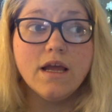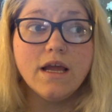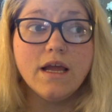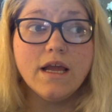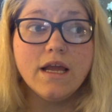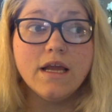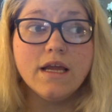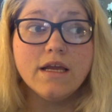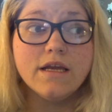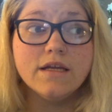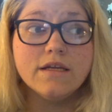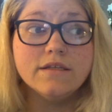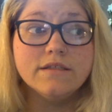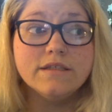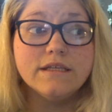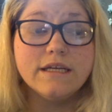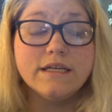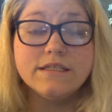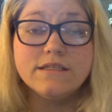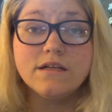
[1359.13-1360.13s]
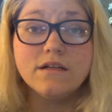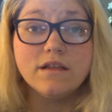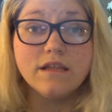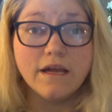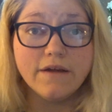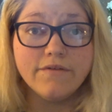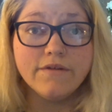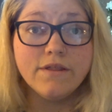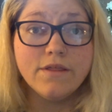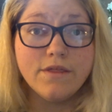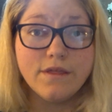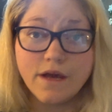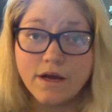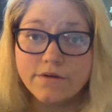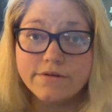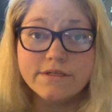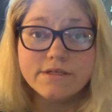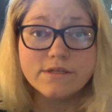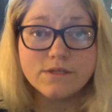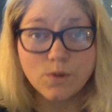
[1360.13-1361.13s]
and it's
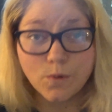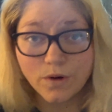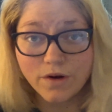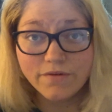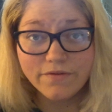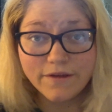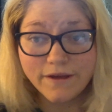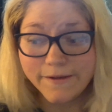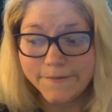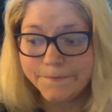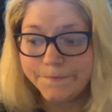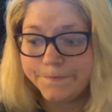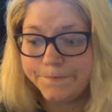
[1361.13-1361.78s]
11,000 square feet.